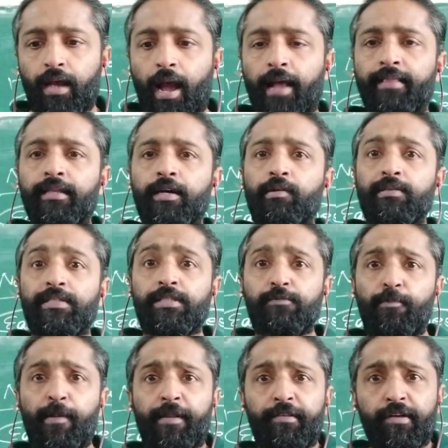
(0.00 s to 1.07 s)
And there was a
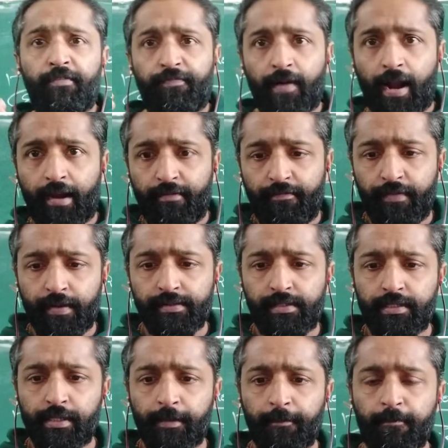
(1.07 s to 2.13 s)
spirit of
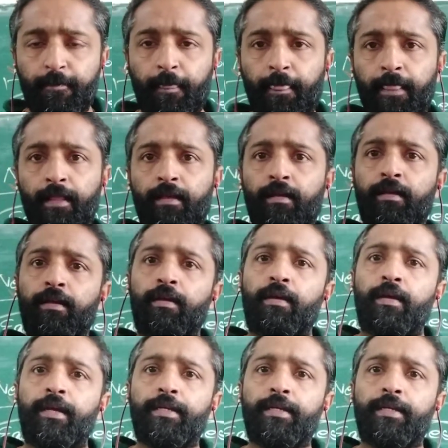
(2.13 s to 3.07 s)
adventure.